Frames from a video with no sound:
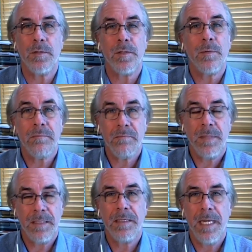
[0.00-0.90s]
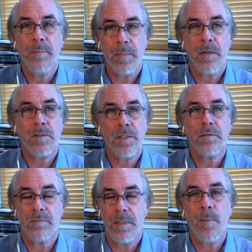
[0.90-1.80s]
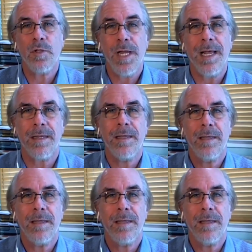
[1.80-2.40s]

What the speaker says: So keep, just double check